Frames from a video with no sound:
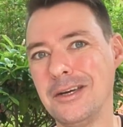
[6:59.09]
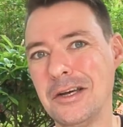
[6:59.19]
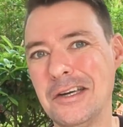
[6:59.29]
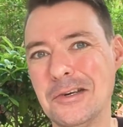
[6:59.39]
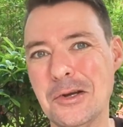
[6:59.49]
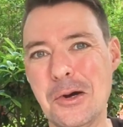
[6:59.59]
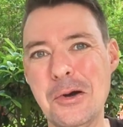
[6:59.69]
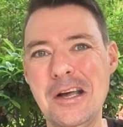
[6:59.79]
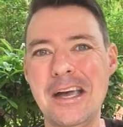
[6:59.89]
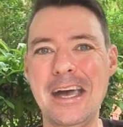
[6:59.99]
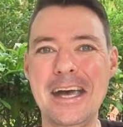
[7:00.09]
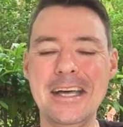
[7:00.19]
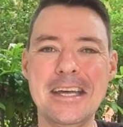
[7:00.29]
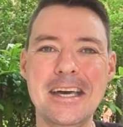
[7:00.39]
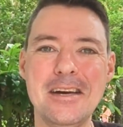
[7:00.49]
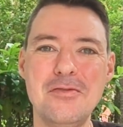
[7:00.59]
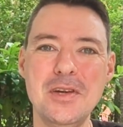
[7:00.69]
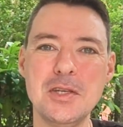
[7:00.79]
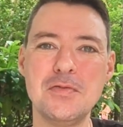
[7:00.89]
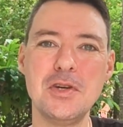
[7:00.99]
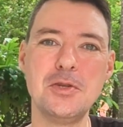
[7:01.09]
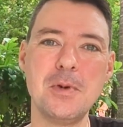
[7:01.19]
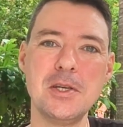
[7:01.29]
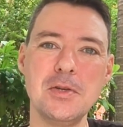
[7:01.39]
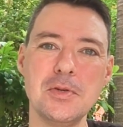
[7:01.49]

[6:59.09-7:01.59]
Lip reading: I don't know. And I think that's very special as